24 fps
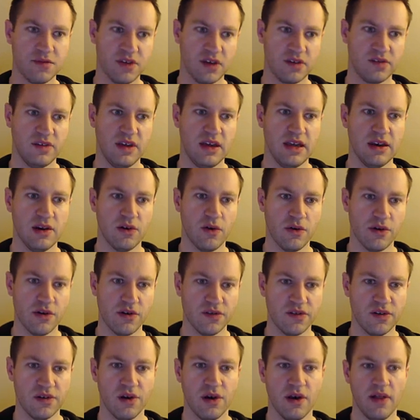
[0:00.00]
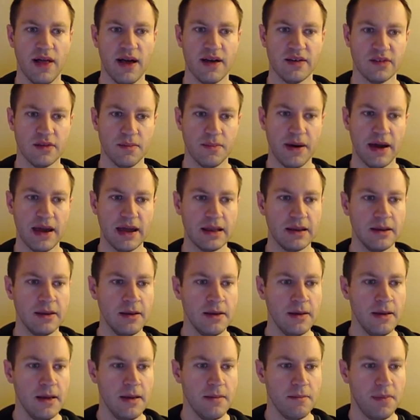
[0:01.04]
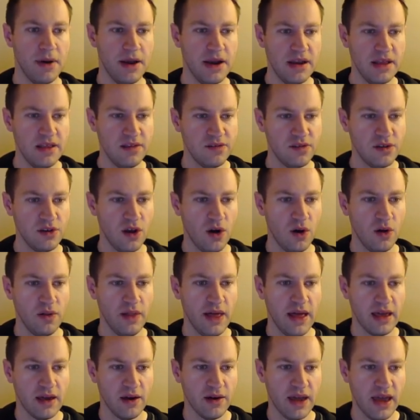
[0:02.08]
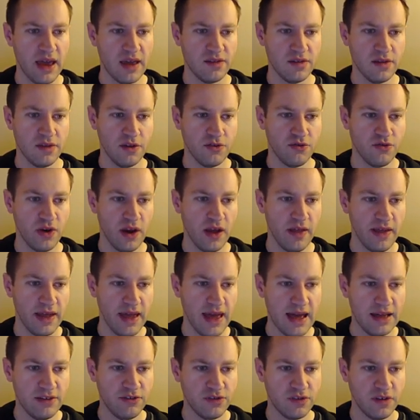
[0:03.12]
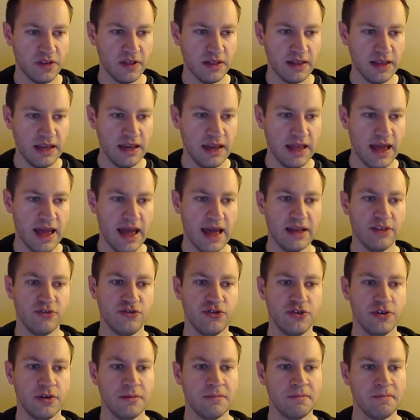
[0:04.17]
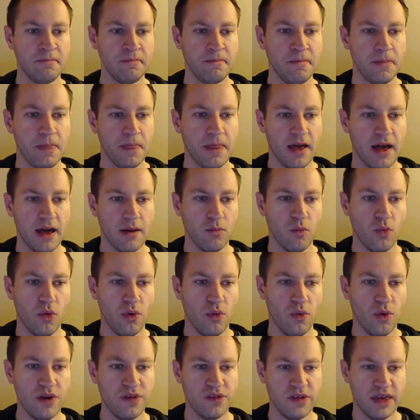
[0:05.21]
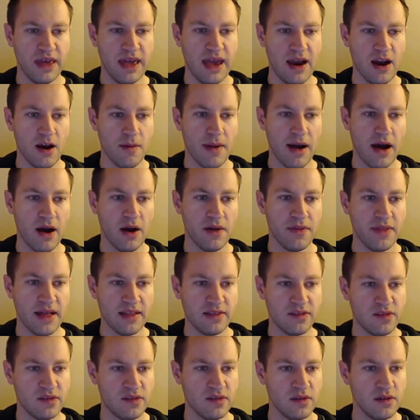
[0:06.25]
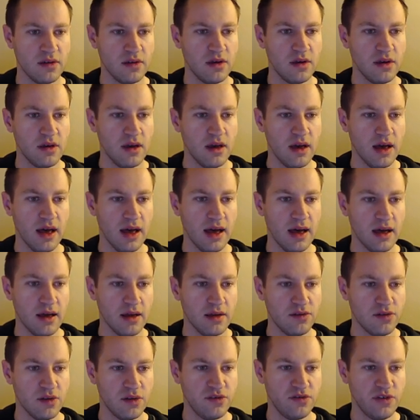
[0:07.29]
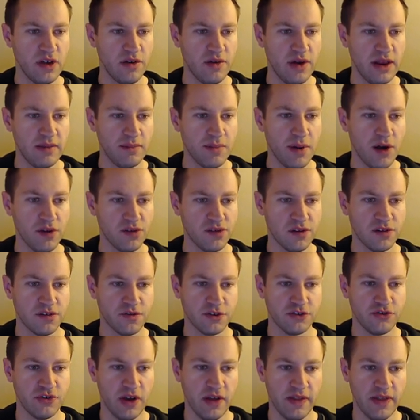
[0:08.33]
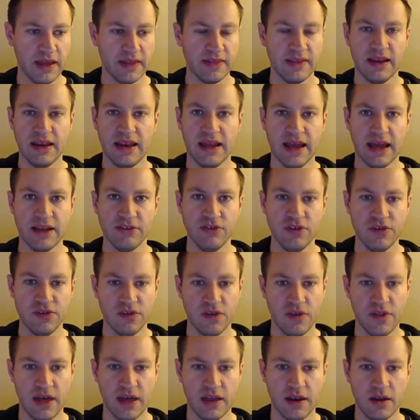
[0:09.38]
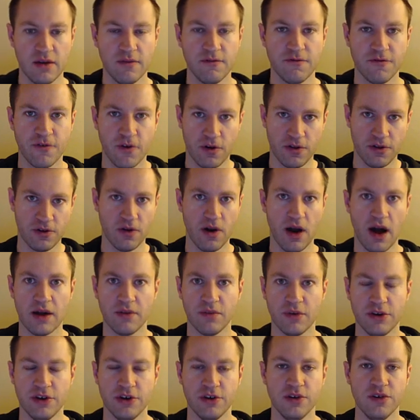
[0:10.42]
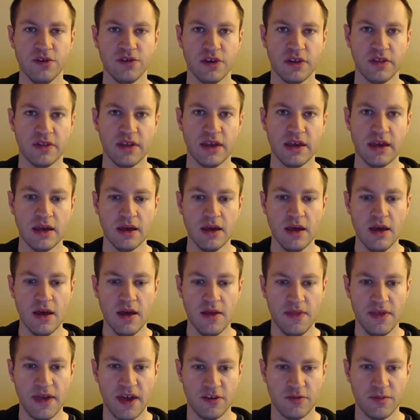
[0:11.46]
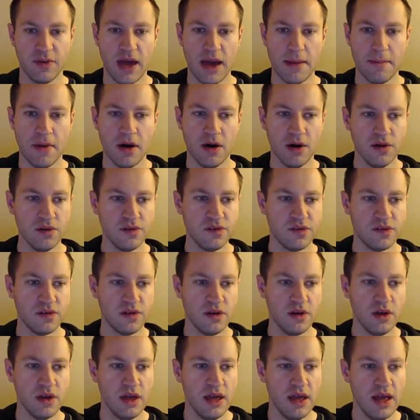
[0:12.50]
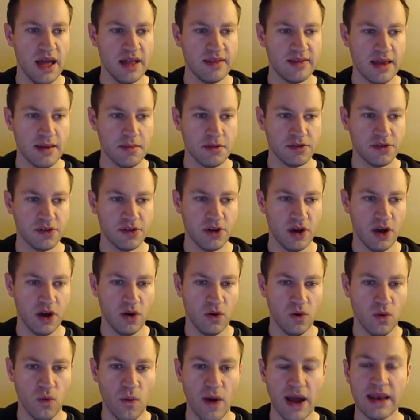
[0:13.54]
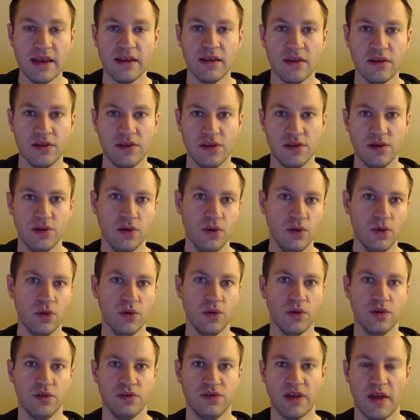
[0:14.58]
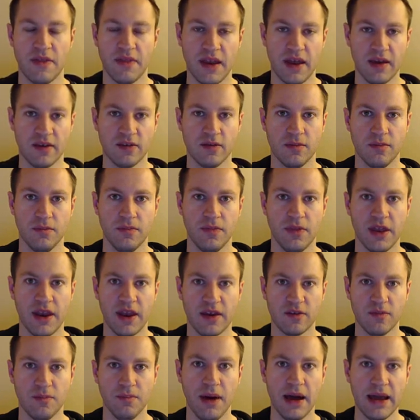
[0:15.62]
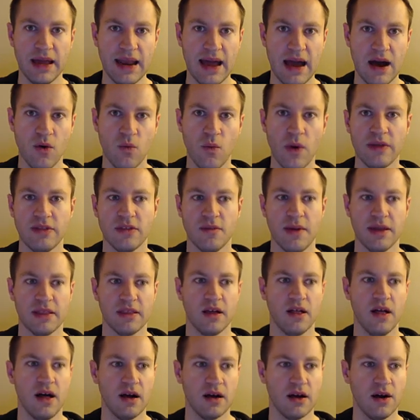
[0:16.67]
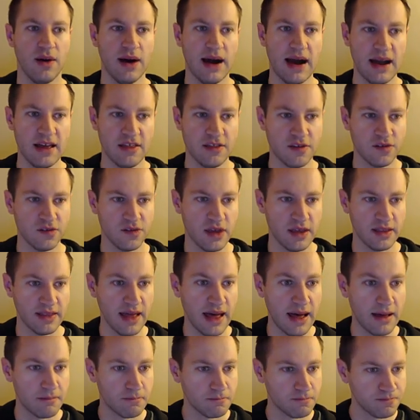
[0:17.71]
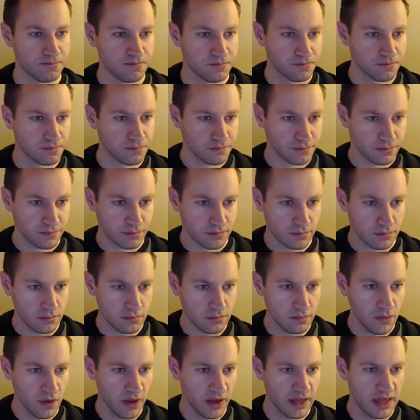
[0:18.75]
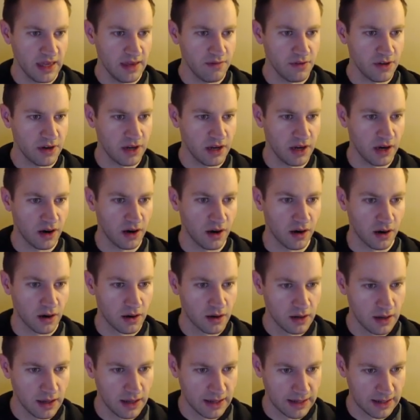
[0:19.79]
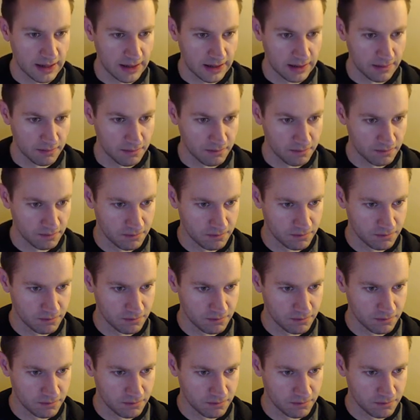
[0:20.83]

16 in order to serialize the byte. But it needs to know, like, okay, is it the trailing edge? Is it the leading edge? Um, what, what does it care about? And that's uh, so it's generating pulses for trailing and leading edges so that further on when you're using the, the SPI modes, it's able to know when to send the next the next byte out, when to make the clock go high, things like that. Like even here, um,